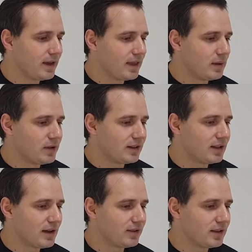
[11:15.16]
The middle
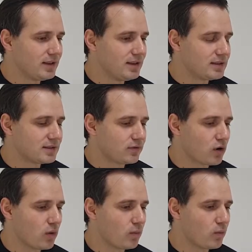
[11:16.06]
level is
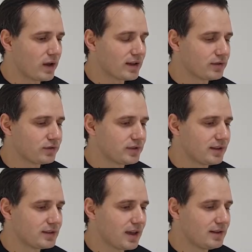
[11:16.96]
from
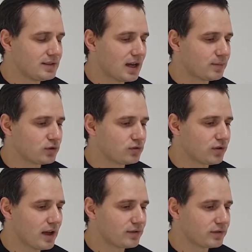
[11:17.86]
180 up to
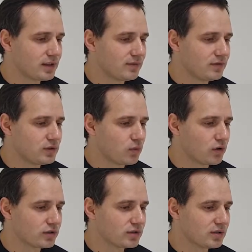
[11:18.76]
250
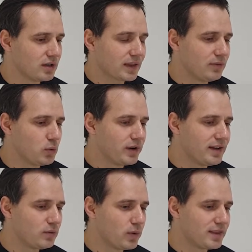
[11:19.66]
words. If we
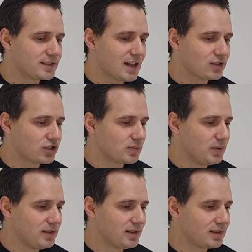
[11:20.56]
read with such a
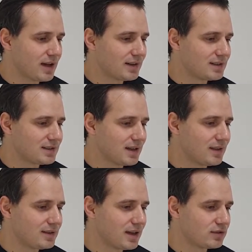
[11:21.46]
speed and
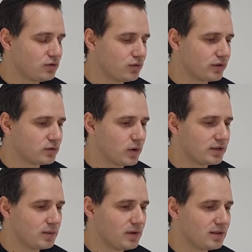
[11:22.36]
understand the text during
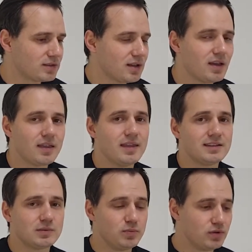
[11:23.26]
20 minutes,
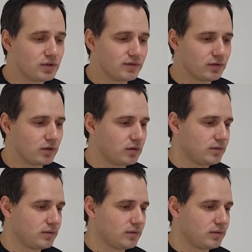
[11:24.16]
that's beautiful.